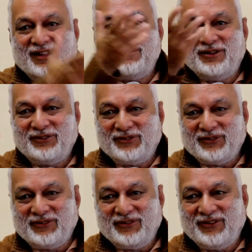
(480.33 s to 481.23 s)
you love also.
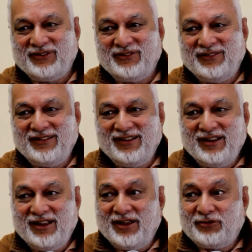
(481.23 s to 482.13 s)
No?
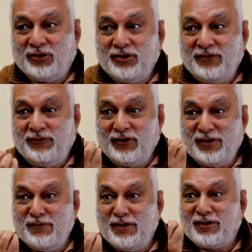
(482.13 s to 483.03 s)
So if you
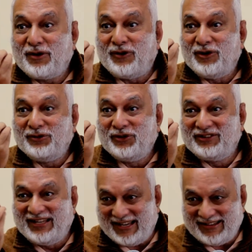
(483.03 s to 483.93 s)
remember all
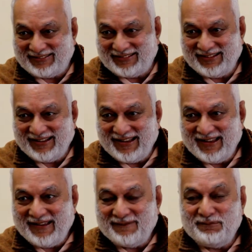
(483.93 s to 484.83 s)
those things
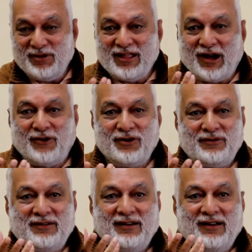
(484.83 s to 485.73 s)

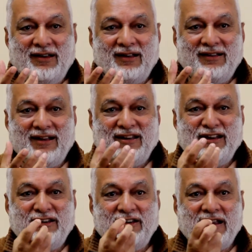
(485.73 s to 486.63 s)
without
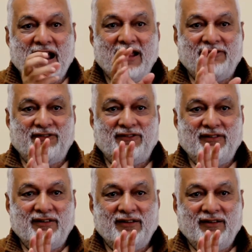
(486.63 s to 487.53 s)
getting
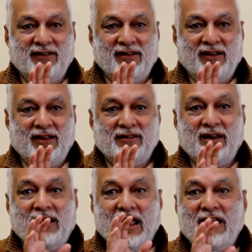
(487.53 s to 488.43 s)
detached,
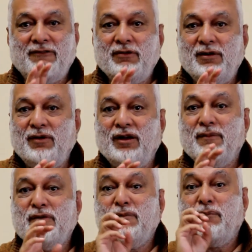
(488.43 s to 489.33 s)
the life will
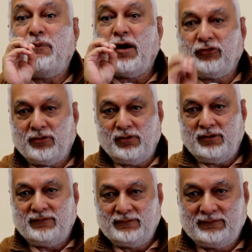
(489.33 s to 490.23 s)
become impossible.
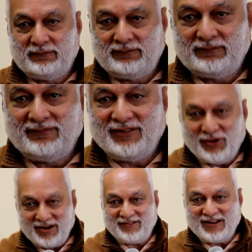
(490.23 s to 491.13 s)

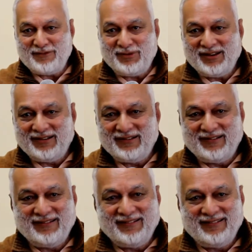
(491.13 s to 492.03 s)
You understand me?
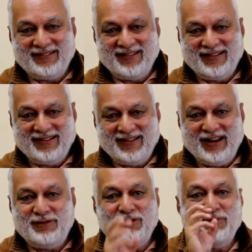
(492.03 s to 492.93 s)

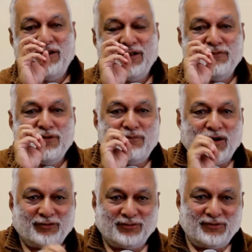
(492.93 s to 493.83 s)
It will become
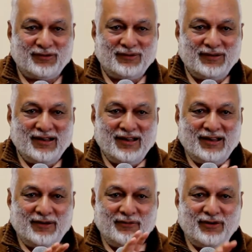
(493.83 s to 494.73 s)
impossible.
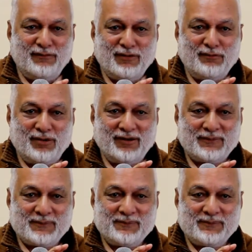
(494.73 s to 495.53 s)
If you remember